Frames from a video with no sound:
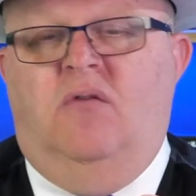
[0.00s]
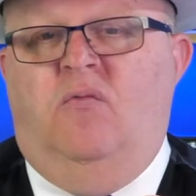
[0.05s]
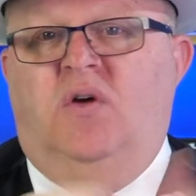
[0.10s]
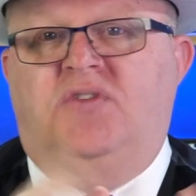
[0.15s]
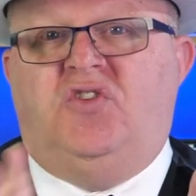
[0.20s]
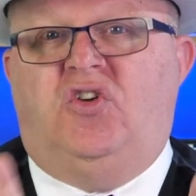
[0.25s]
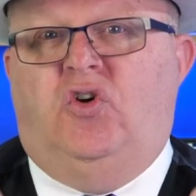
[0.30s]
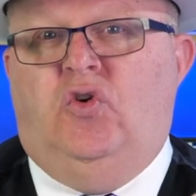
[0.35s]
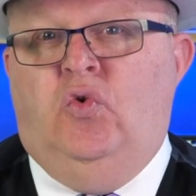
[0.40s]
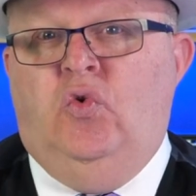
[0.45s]
And
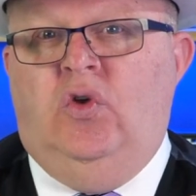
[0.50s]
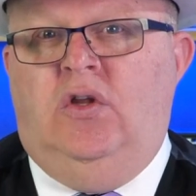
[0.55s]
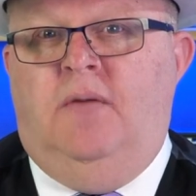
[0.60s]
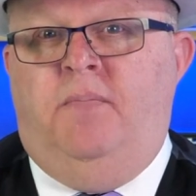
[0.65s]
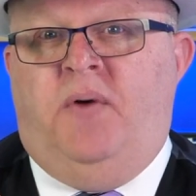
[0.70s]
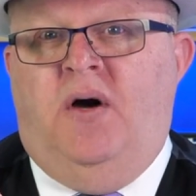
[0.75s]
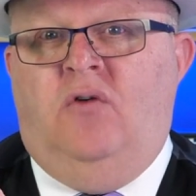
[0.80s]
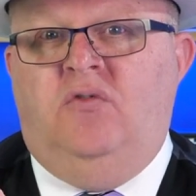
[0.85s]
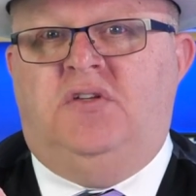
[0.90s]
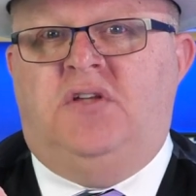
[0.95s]
what's cool
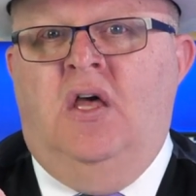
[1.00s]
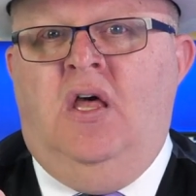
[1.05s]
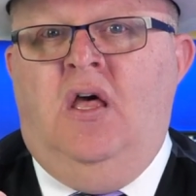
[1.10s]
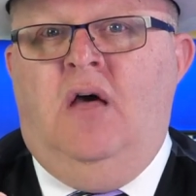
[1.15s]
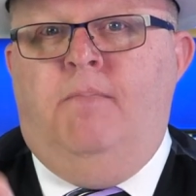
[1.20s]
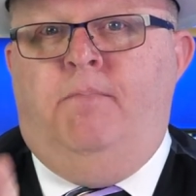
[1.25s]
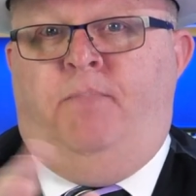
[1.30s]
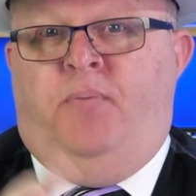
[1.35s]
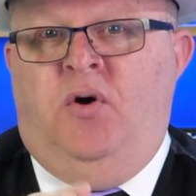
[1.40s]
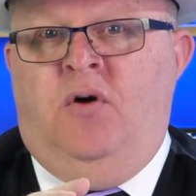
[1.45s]
about
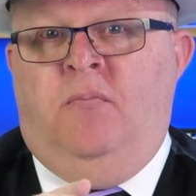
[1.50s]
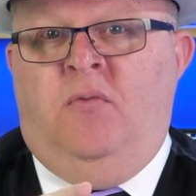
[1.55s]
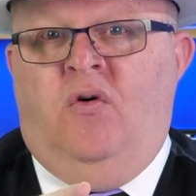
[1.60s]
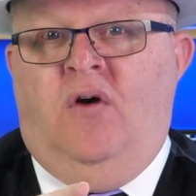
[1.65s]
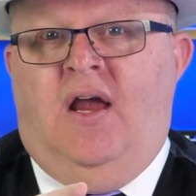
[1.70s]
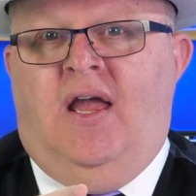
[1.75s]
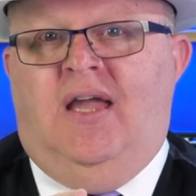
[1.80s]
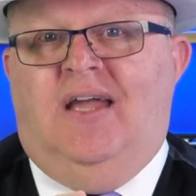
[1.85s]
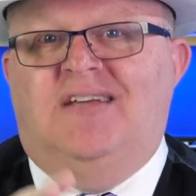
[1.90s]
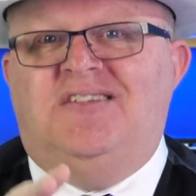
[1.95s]

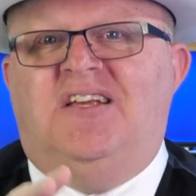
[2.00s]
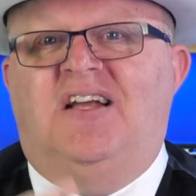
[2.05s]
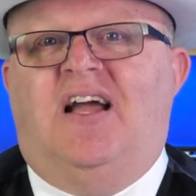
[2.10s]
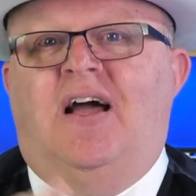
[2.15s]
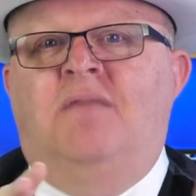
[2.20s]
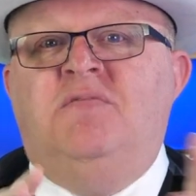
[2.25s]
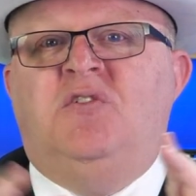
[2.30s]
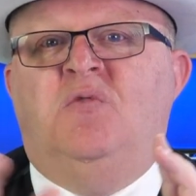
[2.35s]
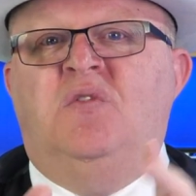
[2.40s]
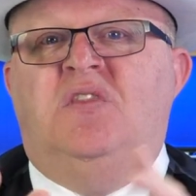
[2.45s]
Boomerang is it
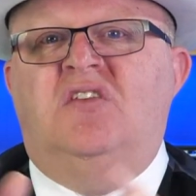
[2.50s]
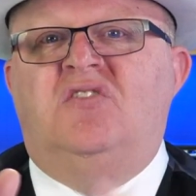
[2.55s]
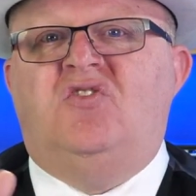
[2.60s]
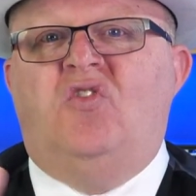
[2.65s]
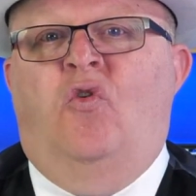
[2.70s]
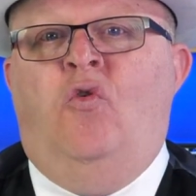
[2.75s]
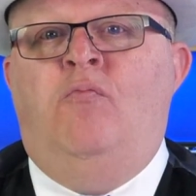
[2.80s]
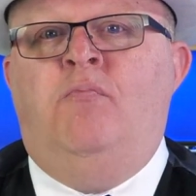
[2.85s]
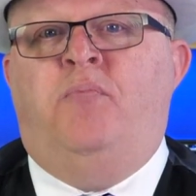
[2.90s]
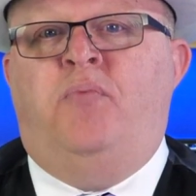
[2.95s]
comes with its
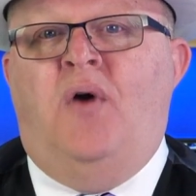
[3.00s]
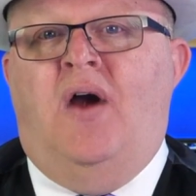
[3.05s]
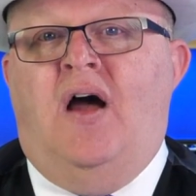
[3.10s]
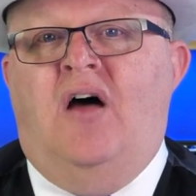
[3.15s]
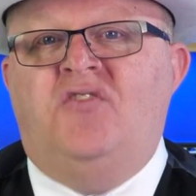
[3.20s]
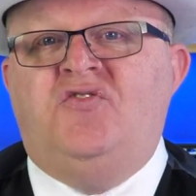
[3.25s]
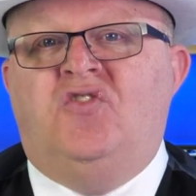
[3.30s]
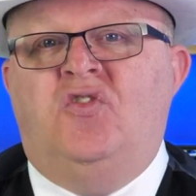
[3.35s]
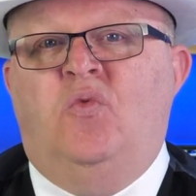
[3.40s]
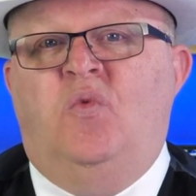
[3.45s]
own
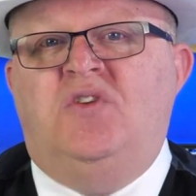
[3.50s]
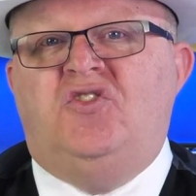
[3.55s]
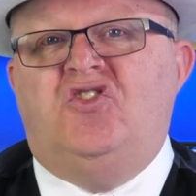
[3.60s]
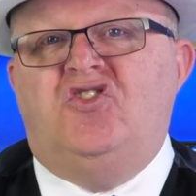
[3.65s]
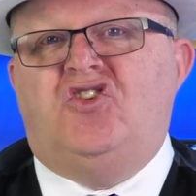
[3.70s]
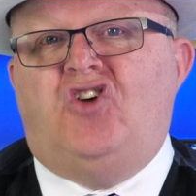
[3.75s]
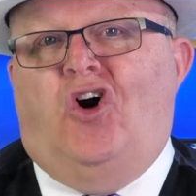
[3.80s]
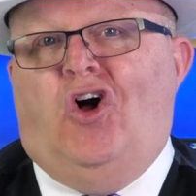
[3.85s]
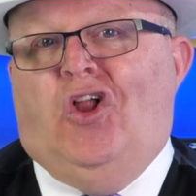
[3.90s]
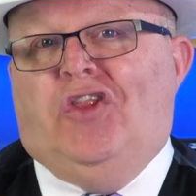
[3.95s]
browser, which
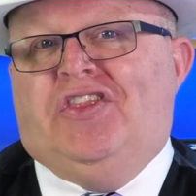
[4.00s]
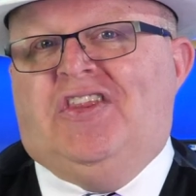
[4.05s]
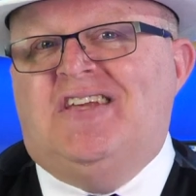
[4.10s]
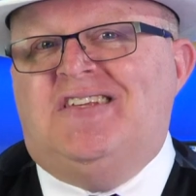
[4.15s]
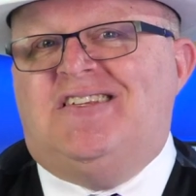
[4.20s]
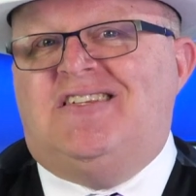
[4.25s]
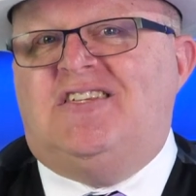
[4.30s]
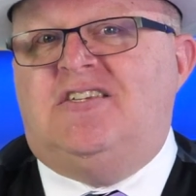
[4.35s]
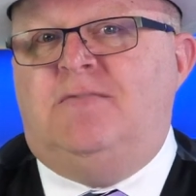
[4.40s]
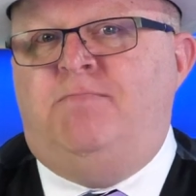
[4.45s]
is called
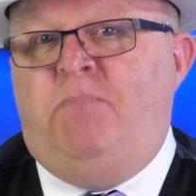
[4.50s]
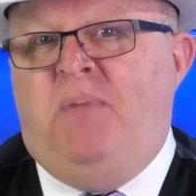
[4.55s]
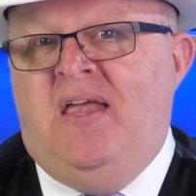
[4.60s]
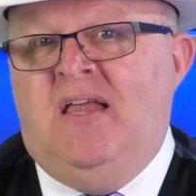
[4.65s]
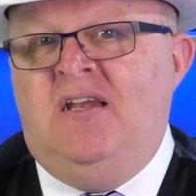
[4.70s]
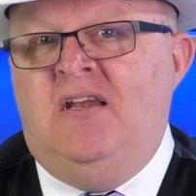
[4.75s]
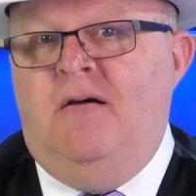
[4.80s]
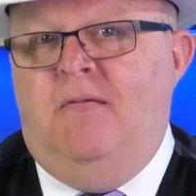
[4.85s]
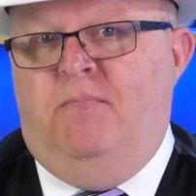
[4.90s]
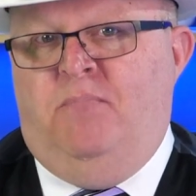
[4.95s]
the
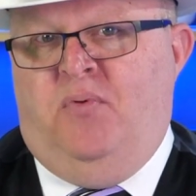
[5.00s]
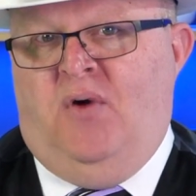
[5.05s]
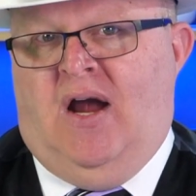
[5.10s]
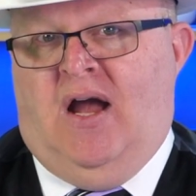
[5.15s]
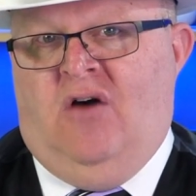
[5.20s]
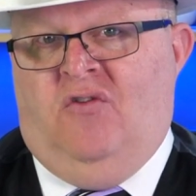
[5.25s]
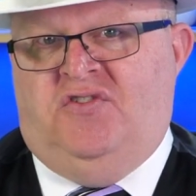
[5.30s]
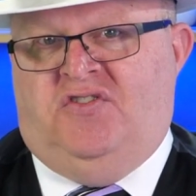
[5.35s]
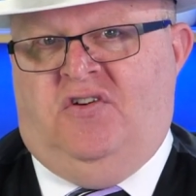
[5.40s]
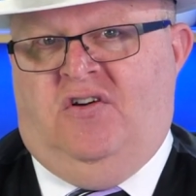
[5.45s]
Spin
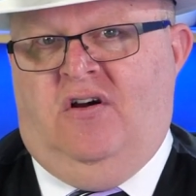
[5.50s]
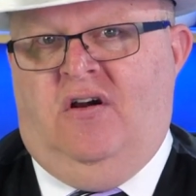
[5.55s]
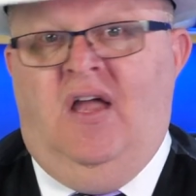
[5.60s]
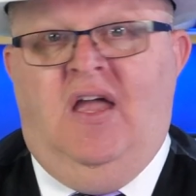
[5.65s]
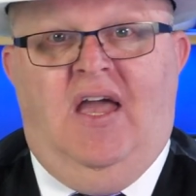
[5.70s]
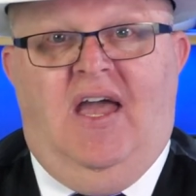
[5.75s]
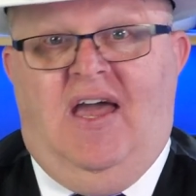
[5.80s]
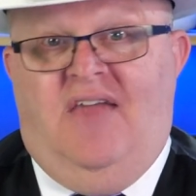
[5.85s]
browser.